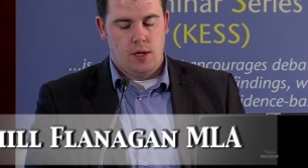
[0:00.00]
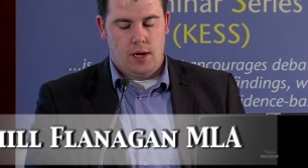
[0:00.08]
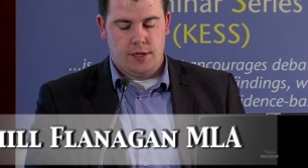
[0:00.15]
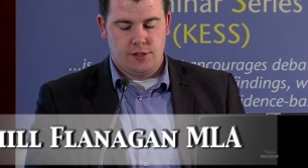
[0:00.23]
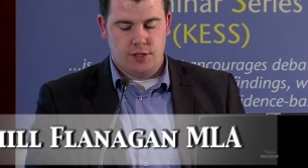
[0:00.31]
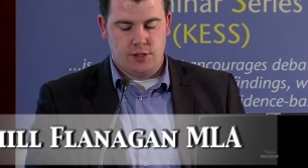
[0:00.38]

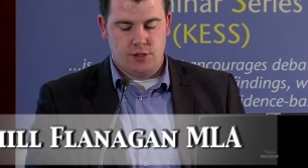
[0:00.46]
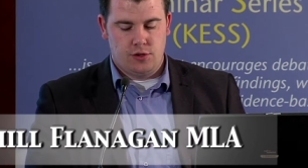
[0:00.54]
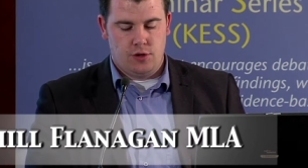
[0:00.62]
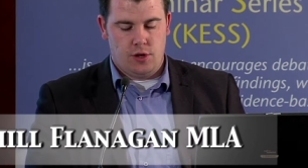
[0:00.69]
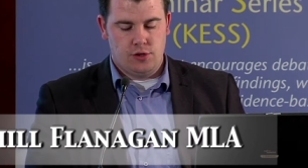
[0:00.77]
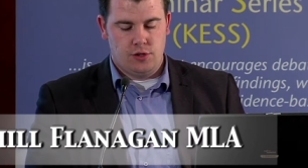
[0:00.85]
and since
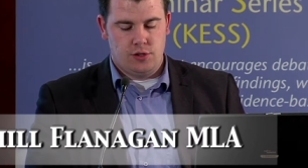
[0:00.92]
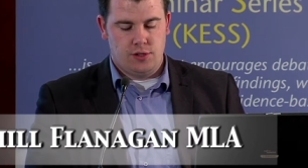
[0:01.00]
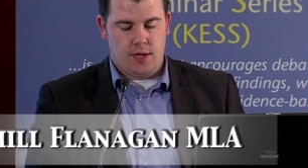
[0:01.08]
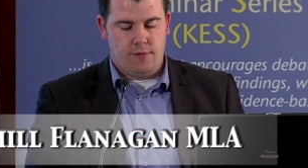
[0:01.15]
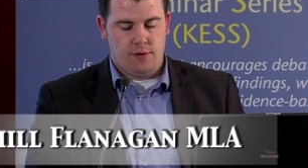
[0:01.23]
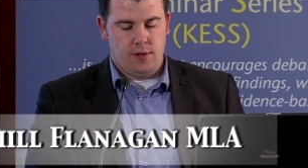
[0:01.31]

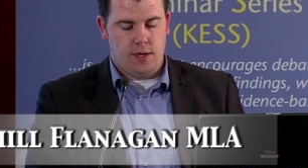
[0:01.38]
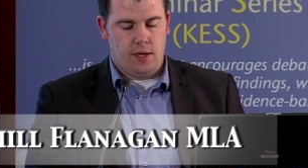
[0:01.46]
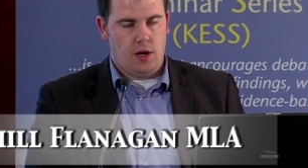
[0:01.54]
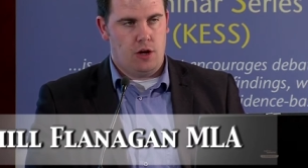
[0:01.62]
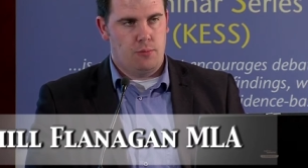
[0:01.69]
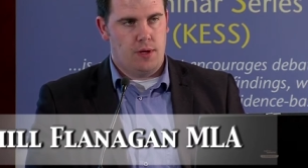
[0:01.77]
2007, the
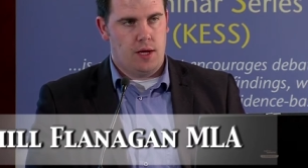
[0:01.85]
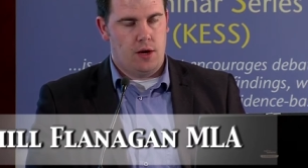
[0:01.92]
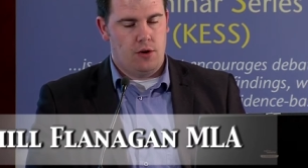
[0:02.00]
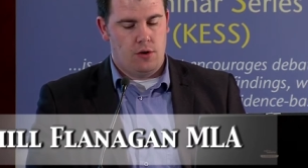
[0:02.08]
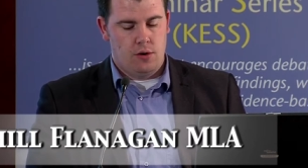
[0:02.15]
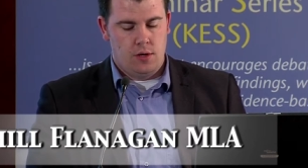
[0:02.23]
economy
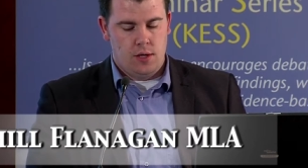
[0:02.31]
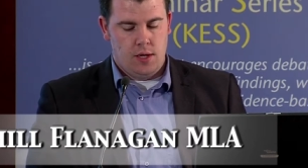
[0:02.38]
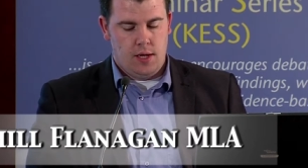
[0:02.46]
here